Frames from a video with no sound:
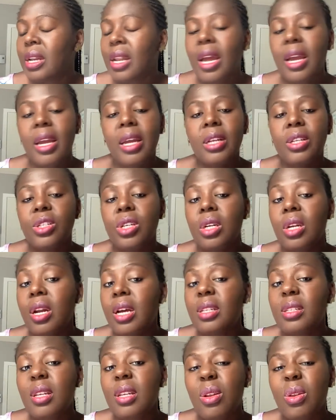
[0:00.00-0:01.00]
like a
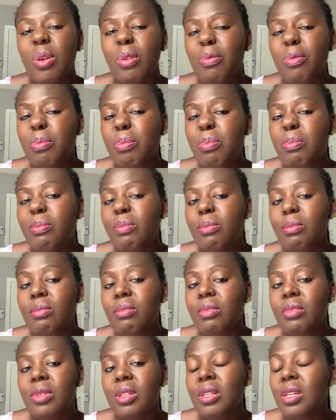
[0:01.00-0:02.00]
general state of
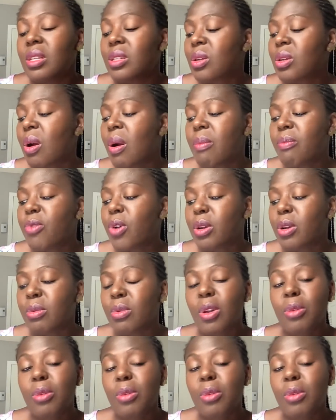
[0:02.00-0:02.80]
discomfort,